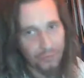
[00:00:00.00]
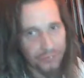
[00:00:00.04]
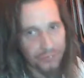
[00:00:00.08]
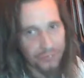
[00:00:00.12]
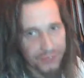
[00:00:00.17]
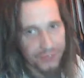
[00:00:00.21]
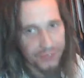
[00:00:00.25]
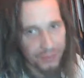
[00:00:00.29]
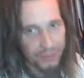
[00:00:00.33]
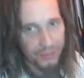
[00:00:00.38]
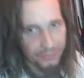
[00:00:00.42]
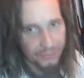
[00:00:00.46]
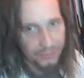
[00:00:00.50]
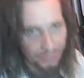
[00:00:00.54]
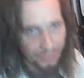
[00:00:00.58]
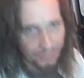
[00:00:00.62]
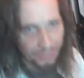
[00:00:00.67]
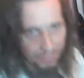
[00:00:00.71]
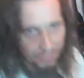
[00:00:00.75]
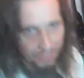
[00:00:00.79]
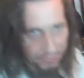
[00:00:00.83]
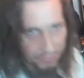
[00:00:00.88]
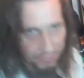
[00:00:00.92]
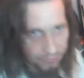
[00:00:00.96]
down the
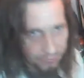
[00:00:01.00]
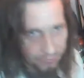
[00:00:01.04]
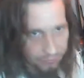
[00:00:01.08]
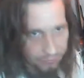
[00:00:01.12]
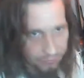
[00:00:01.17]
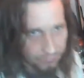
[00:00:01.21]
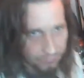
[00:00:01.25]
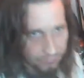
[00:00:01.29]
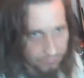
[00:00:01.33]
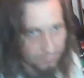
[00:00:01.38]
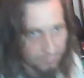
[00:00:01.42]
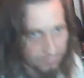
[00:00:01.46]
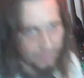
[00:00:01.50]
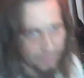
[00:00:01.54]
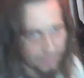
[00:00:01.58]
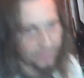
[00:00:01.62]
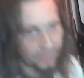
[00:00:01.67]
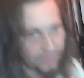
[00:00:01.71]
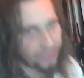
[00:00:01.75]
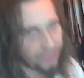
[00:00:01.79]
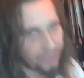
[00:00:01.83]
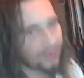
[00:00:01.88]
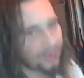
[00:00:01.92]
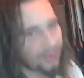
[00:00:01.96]
line on the
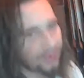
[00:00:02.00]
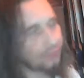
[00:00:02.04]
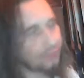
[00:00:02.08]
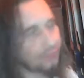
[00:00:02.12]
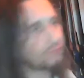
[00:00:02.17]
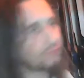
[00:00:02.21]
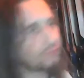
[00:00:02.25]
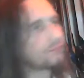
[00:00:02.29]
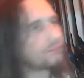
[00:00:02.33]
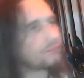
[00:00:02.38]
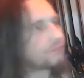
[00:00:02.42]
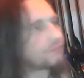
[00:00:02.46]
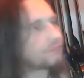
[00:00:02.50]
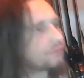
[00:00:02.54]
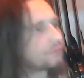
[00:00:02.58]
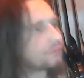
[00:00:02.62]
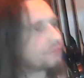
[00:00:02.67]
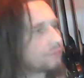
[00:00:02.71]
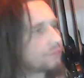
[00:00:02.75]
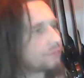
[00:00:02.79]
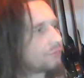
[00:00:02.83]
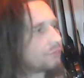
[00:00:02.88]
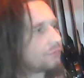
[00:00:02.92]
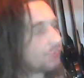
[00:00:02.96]
channel
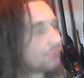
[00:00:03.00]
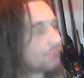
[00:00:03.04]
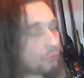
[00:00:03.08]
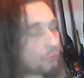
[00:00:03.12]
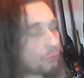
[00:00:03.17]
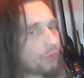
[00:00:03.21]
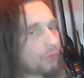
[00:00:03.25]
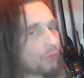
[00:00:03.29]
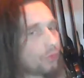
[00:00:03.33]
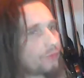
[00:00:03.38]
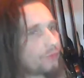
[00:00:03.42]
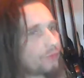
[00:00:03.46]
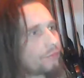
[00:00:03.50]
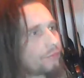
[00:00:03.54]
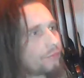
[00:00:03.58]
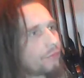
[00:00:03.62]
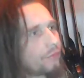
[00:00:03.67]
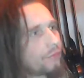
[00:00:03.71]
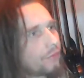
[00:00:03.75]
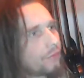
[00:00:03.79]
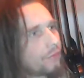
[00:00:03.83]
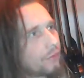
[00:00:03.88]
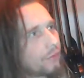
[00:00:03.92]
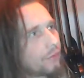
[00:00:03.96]
somewhat.
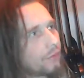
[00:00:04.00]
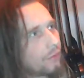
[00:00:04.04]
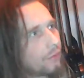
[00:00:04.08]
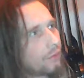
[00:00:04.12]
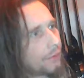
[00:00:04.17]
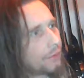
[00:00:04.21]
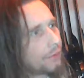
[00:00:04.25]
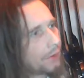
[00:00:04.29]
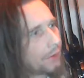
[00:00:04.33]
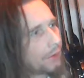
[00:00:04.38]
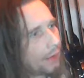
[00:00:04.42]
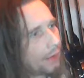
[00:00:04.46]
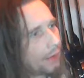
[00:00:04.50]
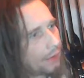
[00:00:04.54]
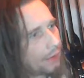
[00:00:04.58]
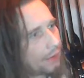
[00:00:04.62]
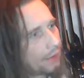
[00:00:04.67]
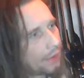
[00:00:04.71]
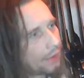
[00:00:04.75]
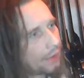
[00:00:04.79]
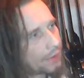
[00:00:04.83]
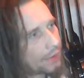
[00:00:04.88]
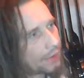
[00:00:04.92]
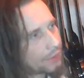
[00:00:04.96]

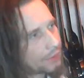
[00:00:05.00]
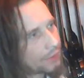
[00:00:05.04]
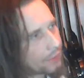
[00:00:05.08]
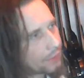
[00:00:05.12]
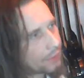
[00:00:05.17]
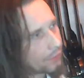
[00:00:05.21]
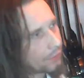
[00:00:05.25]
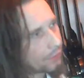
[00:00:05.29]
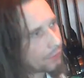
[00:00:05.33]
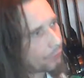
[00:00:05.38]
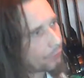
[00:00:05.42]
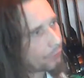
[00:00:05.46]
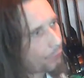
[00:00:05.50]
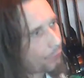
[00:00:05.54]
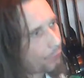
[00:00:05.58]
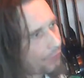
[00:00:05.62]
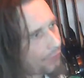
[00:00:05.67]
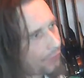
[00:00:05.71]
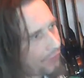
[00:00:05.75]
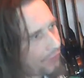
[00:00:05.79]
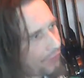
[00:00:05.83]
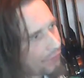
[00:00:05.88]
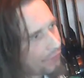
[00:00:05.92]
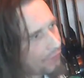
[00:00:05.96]
And one
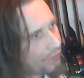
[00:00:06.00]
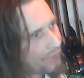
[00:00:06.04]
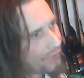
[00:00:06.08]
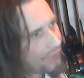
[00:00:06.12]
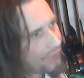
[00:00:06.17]
thing that really